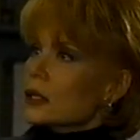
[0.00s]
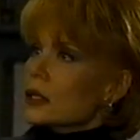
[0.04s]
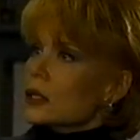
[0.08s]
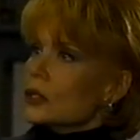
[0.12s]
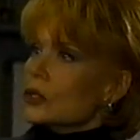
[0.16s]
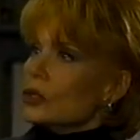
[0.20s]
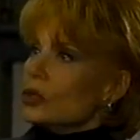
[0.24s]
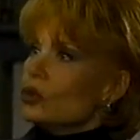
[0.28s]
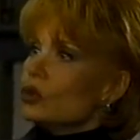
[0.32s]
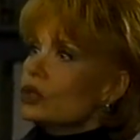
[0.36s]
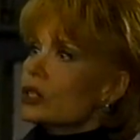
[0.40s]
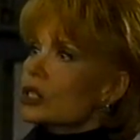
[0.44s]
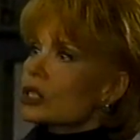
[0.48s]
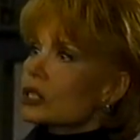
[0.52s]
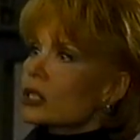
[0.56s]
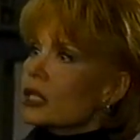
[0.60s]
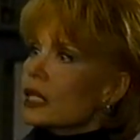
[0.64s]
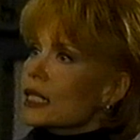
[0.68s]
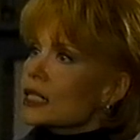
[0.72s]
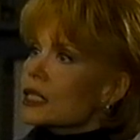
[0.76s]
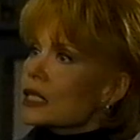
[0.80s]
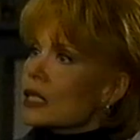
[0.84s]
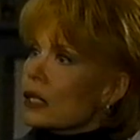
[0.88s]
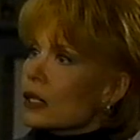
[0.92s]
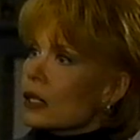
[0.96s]
You just
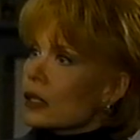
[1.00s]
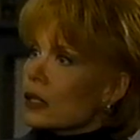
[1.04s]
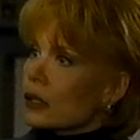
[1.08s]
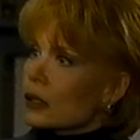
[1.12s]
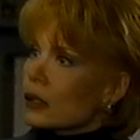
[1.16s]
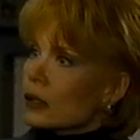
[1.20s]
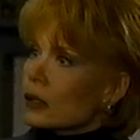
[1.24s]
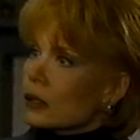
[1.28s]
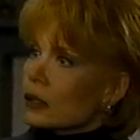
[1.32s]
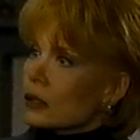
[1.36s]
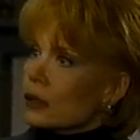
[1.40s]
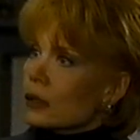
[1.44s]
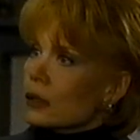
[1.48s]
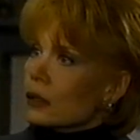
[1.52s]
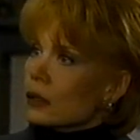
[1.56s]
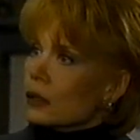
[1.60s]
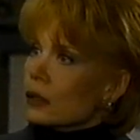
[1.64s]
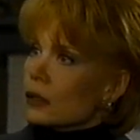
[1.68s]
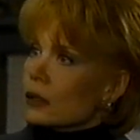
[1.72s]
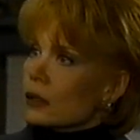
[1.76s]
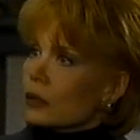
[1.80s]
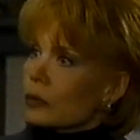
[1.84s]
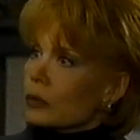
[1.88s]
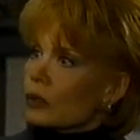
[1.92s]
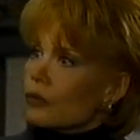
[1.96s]
listen.
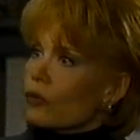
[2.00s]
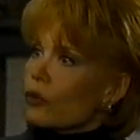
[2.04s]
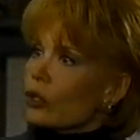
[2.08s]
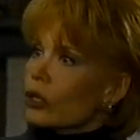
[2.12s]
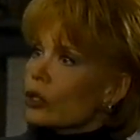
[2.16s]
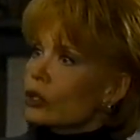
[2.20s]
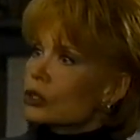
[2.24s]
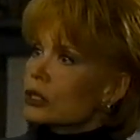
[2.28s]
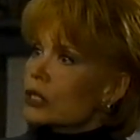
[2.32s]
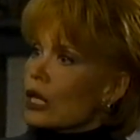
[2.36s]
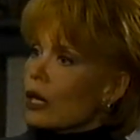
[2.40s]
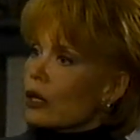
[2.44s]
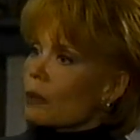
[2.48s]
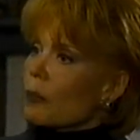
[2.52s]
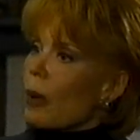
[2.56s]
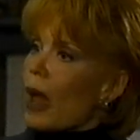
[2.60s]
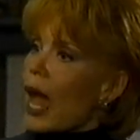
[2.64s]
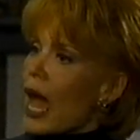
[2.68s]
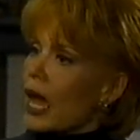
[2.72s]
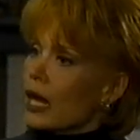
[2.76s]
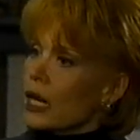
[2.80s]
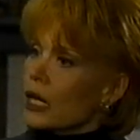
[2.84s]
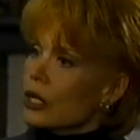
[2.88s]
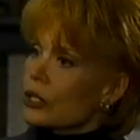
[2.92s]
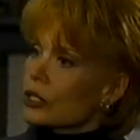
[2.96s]
Before you start
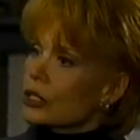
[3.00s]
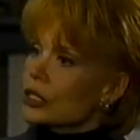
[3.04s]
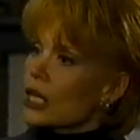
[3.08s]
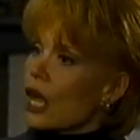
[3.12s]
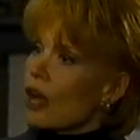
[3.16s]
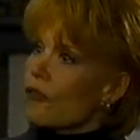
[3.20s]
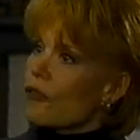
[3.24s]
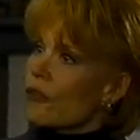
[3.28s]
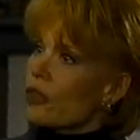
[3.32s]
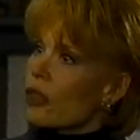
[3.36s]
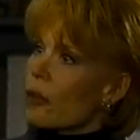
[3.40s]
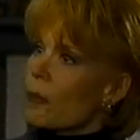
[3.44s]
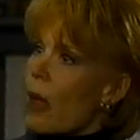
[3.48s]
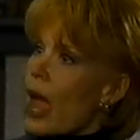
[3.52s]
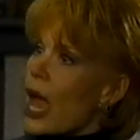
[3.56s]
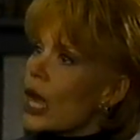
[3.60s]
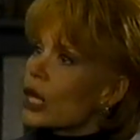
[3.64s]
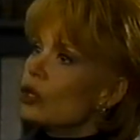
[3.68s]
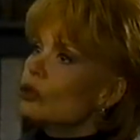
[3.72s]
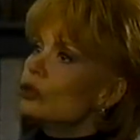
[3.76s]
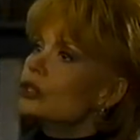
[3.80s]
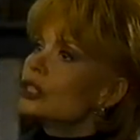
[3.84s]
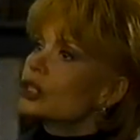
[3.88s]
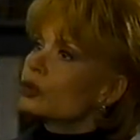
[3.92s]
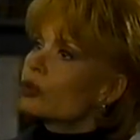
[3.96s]
patting yourself on the back,
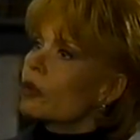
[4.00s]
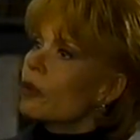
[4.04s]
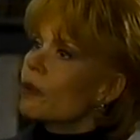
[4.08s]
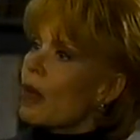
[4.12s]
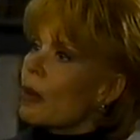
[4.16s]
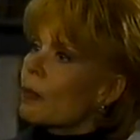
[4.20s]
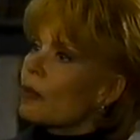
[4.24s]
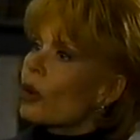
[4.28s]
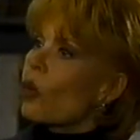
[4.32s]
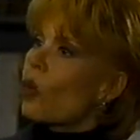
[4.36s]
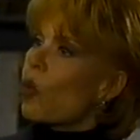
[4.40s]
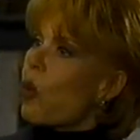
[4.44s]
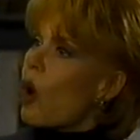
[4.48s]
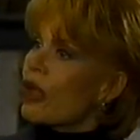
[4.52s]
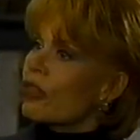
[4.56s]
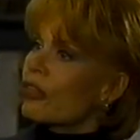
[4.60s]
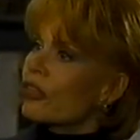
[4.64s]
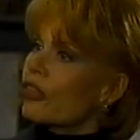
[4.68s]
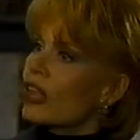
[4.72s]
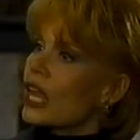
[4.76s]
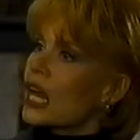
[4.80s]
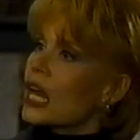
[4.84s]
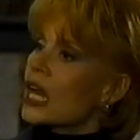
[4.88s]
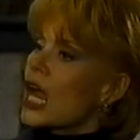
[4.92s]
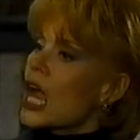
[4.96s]
you just remember one
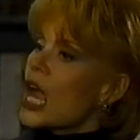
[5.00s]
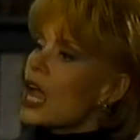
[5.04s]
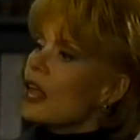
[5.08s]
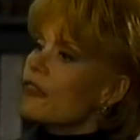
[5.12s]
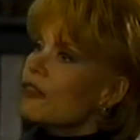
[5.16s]
thing.